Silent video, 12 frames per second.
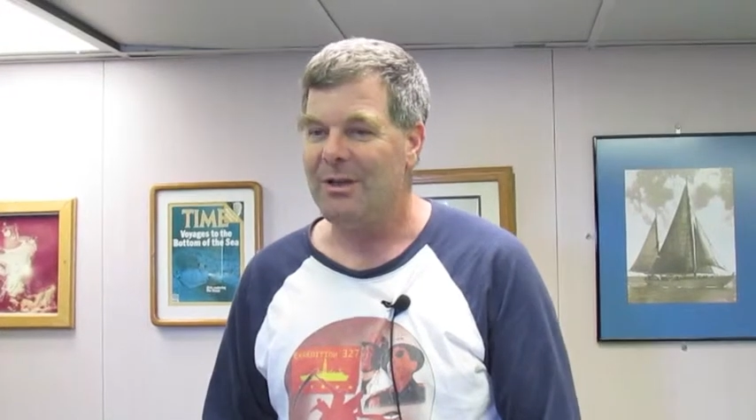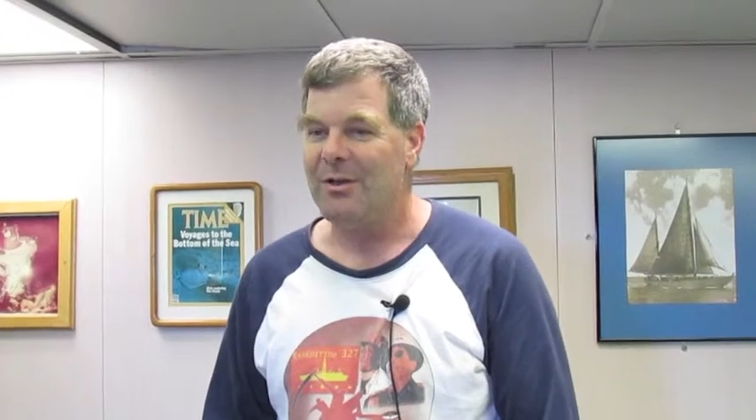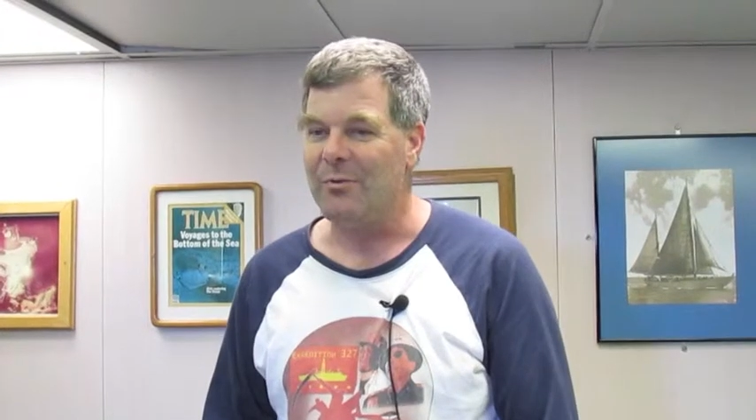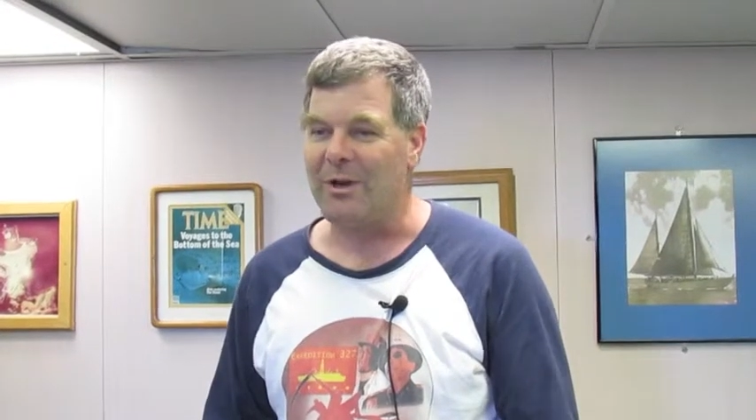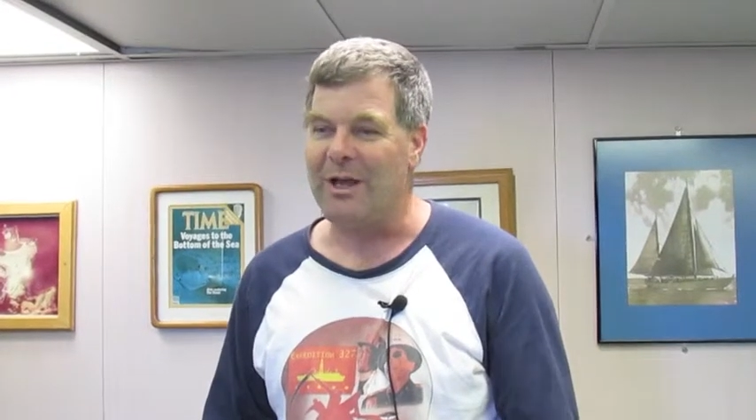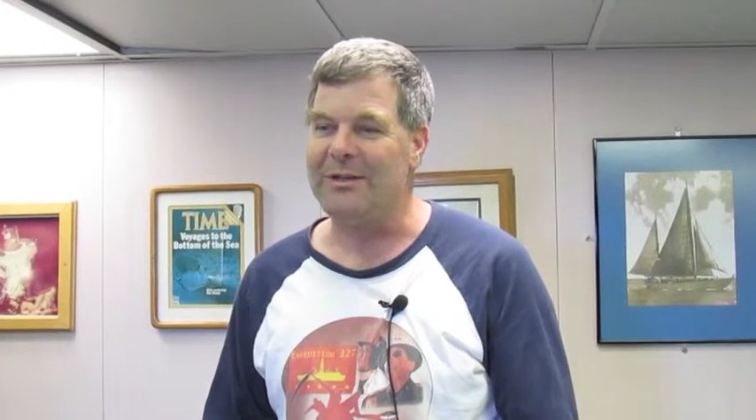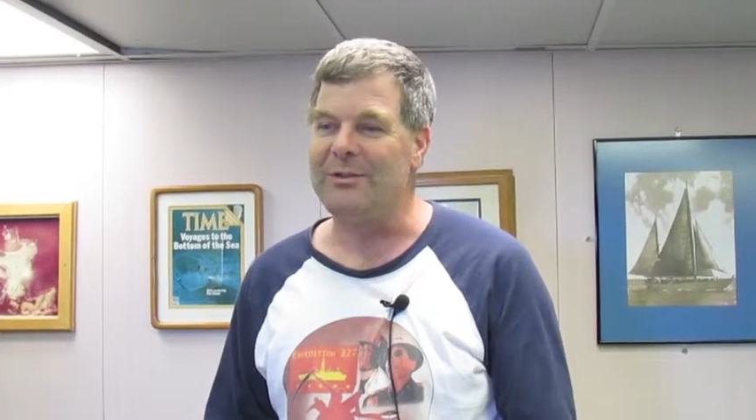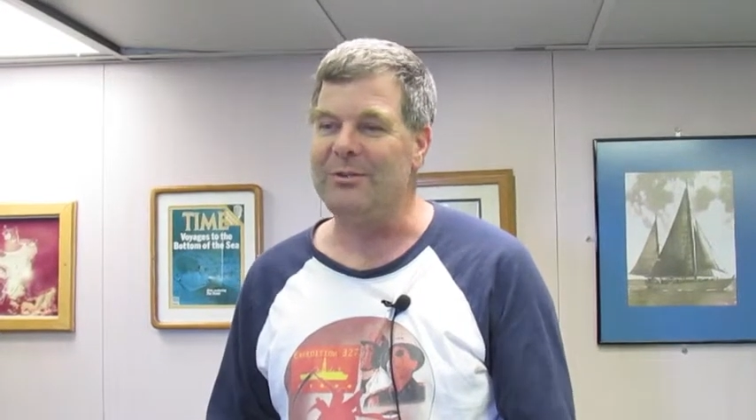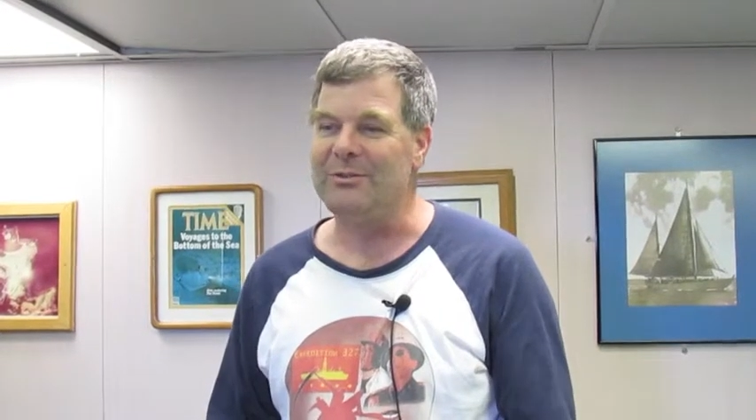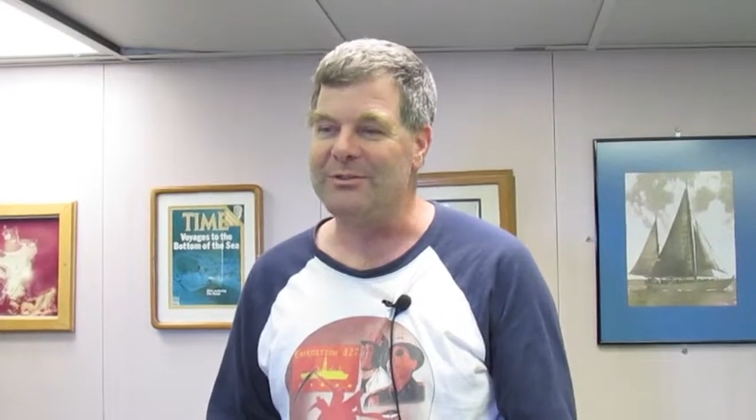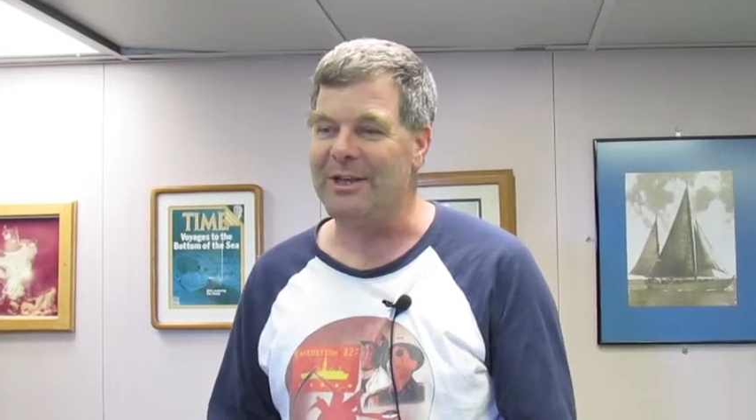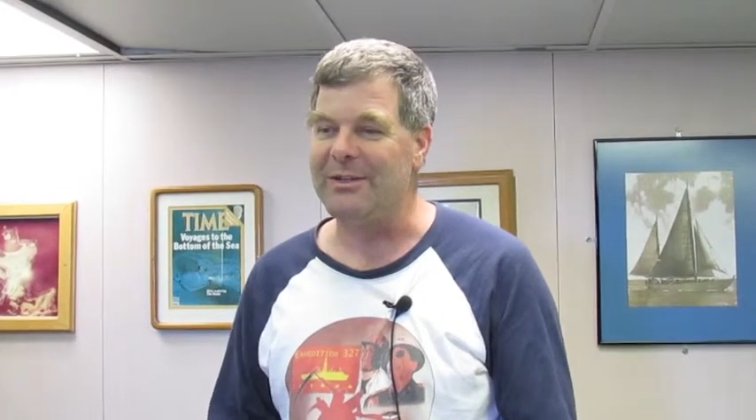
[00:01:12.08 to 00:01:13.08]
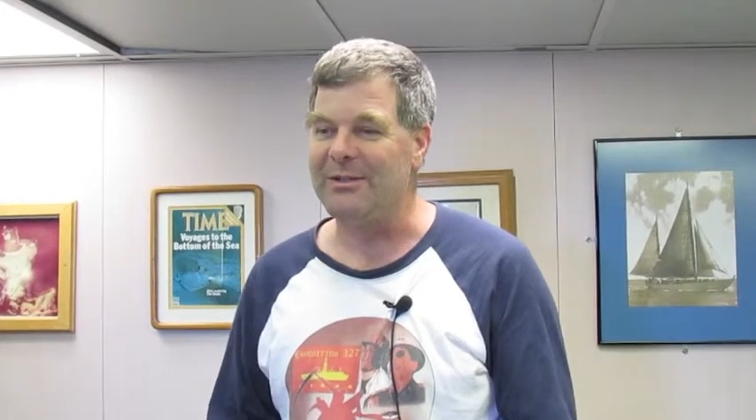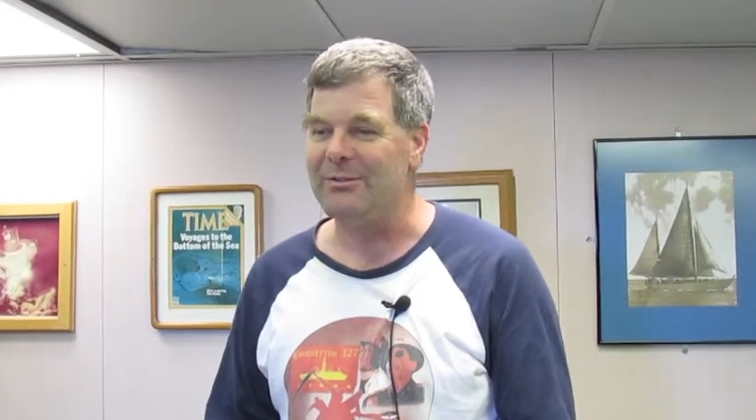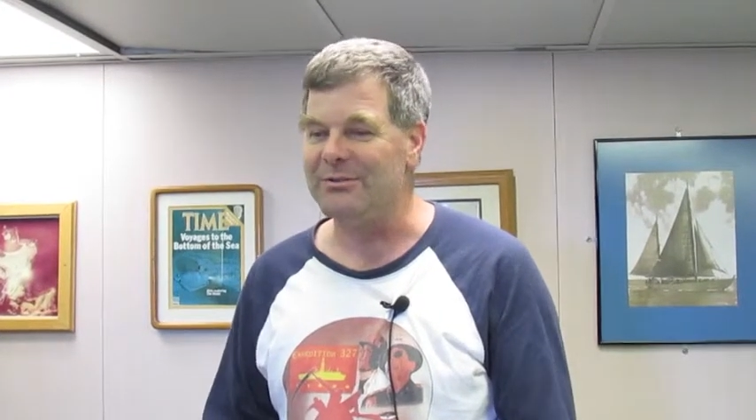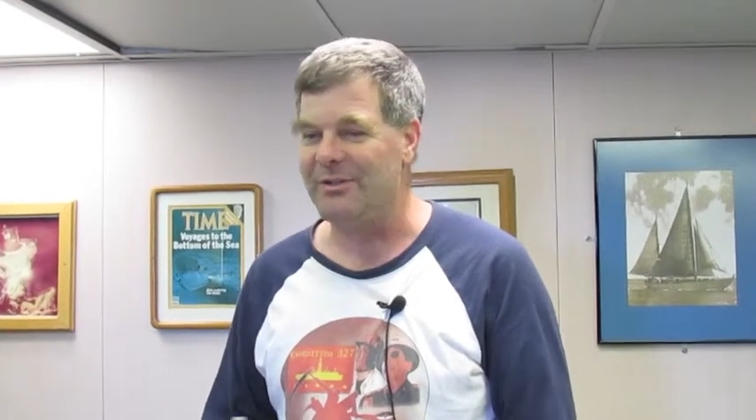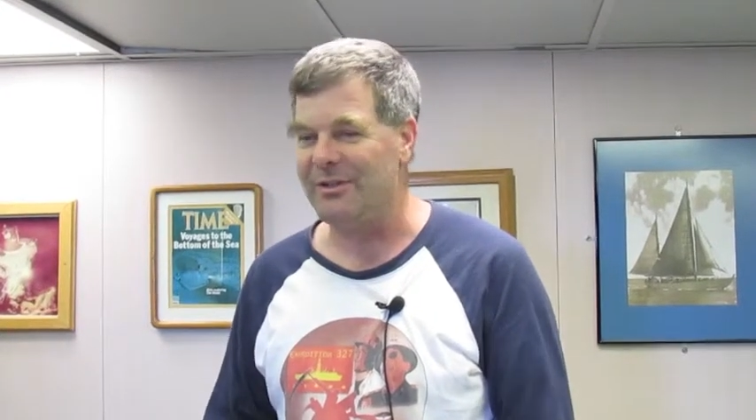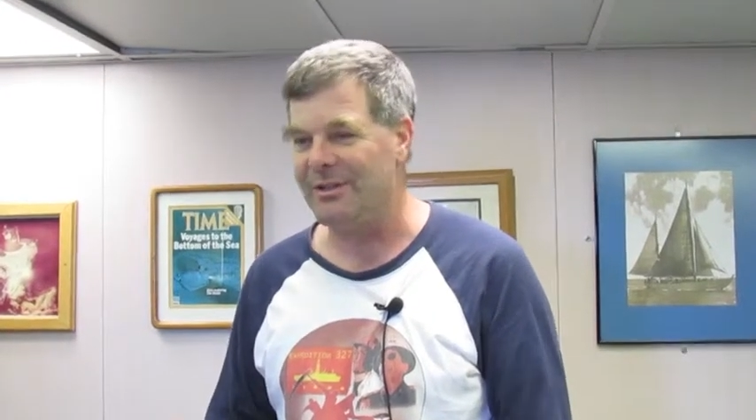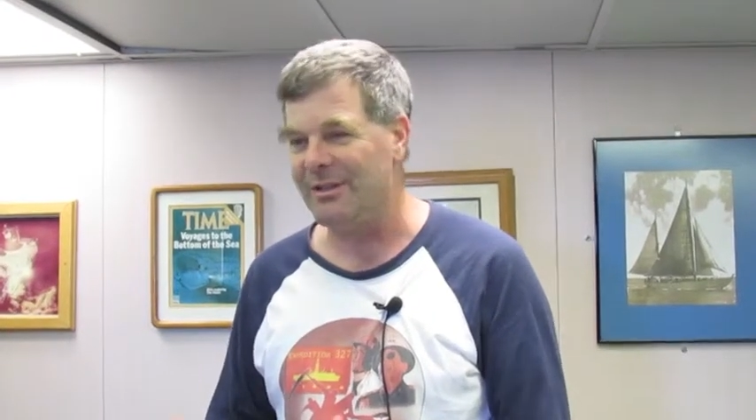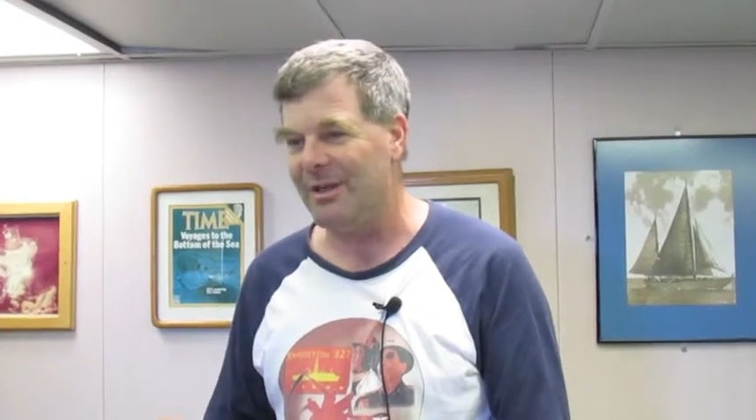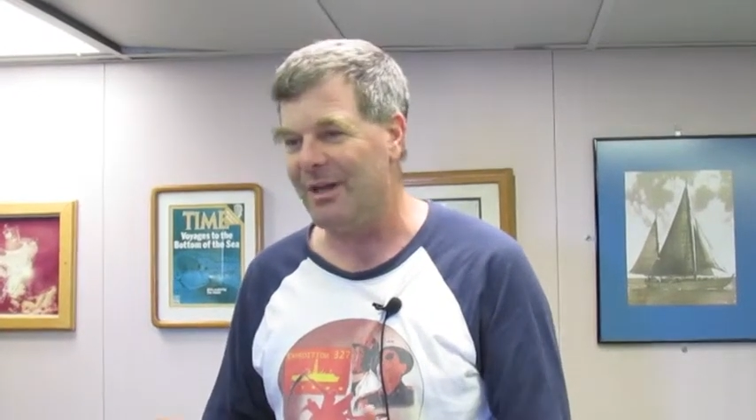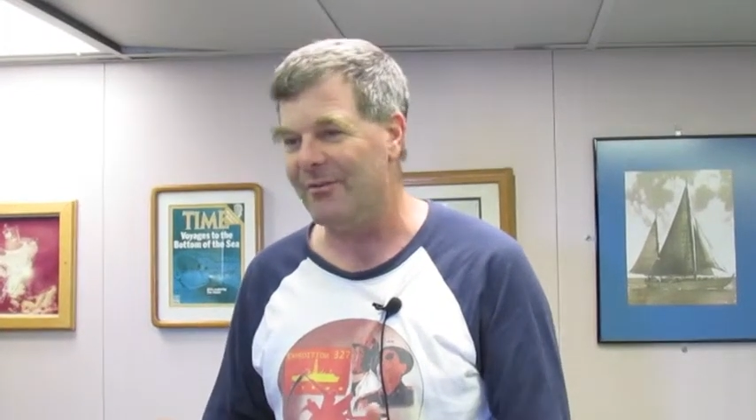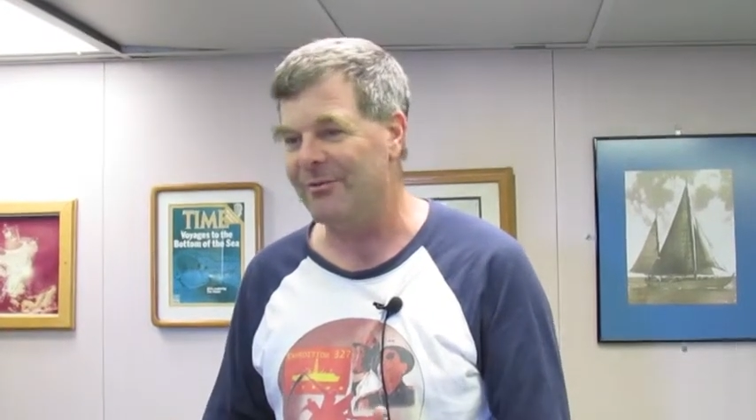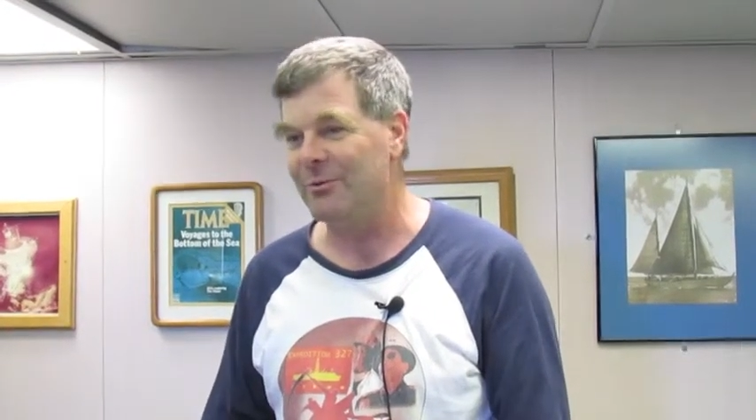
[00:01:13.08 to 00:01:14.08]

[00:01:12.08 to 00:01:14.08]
What I do is I use the